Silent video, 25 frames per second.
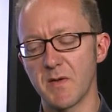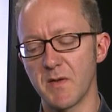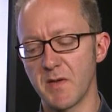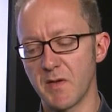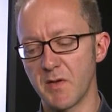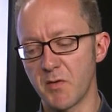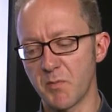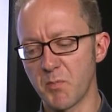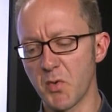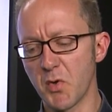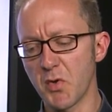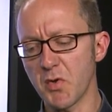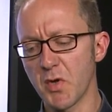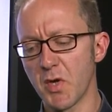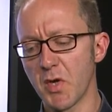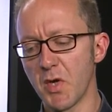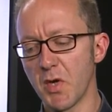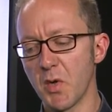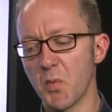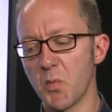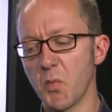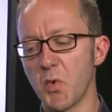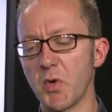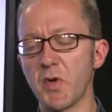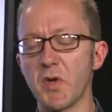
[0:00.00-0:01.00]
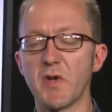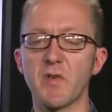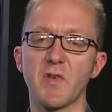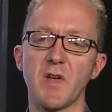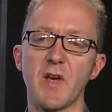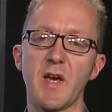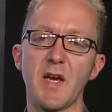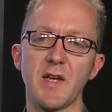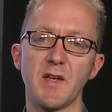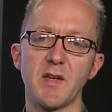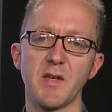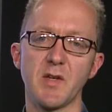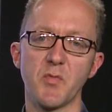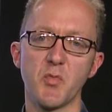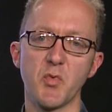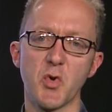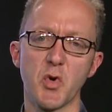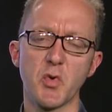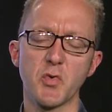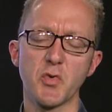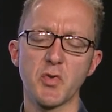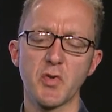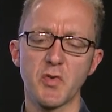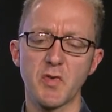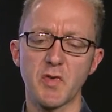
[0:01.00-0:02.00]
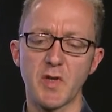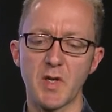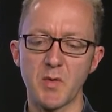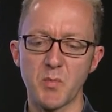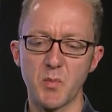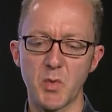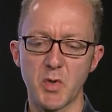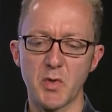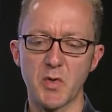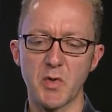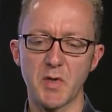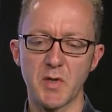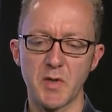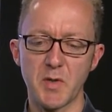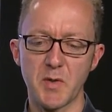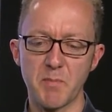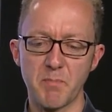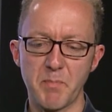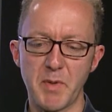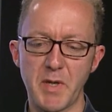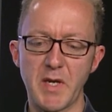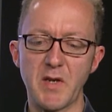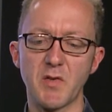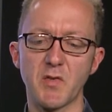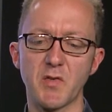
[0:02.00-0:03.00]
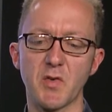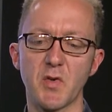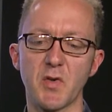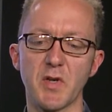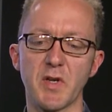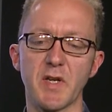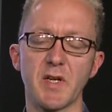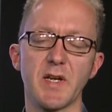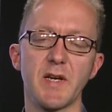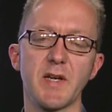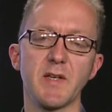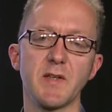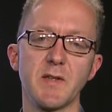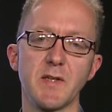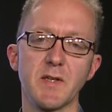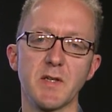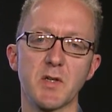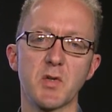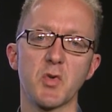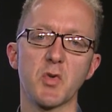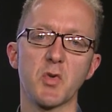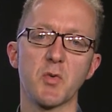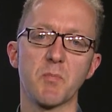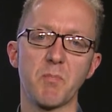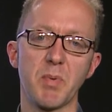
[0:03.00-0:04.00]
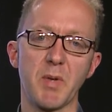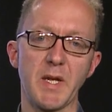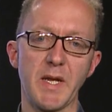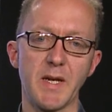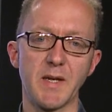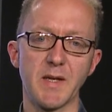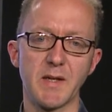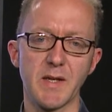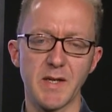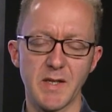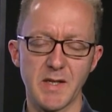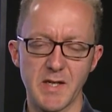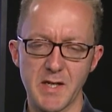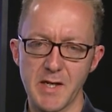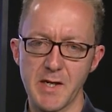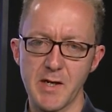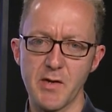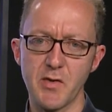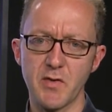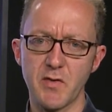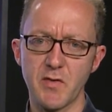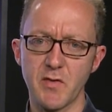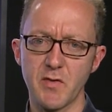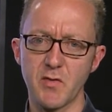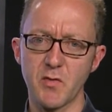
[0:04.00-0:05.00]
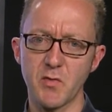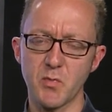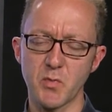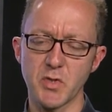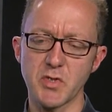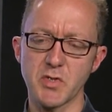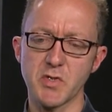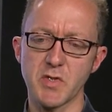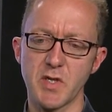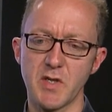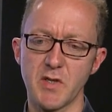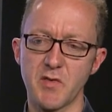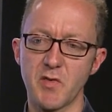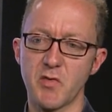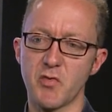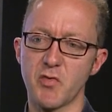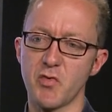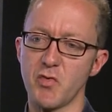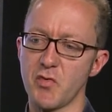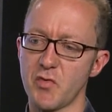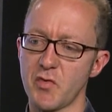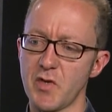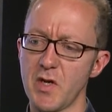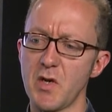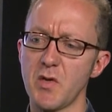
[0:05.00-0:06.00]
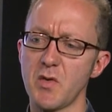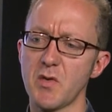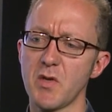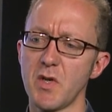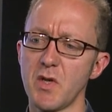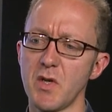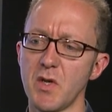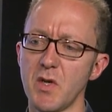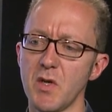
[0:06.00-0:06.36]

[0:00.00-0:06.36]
his book were entirely erroneous and were based on an idea called blending inheritance, which, as it turns out,